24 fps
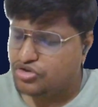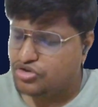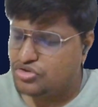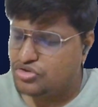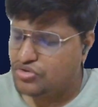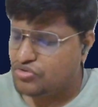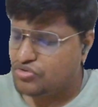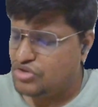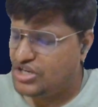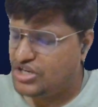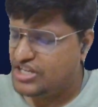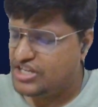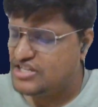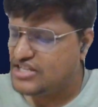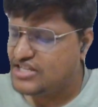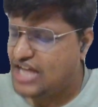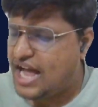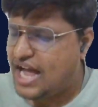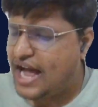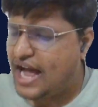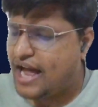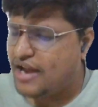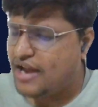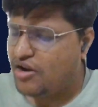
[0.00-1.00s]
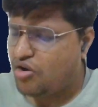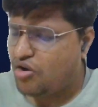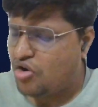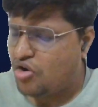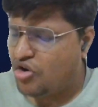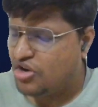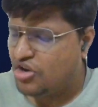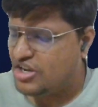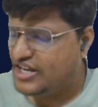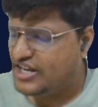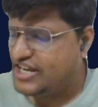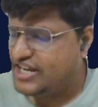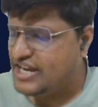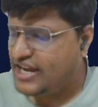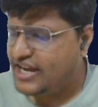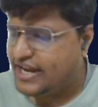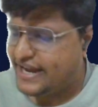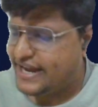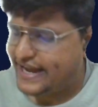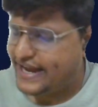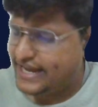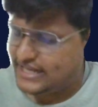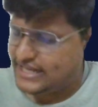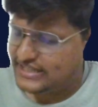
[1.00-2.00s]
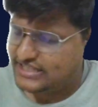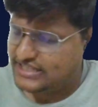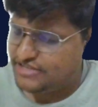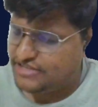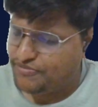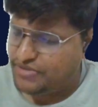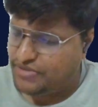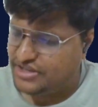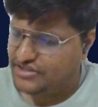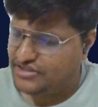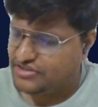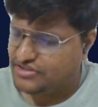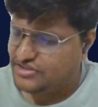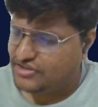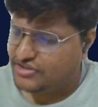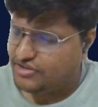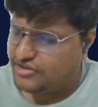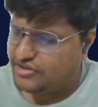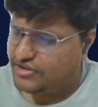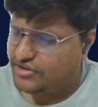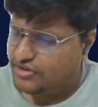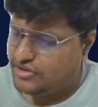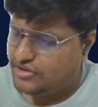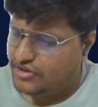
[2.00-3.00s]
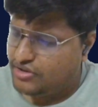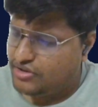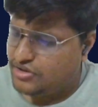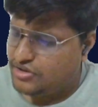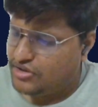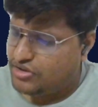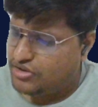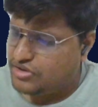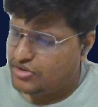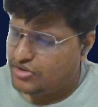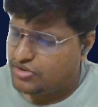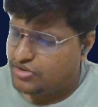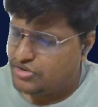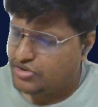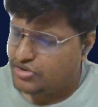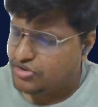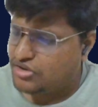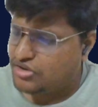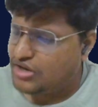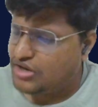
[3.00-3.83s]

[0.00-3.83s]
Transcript: So these are all the exhibits. So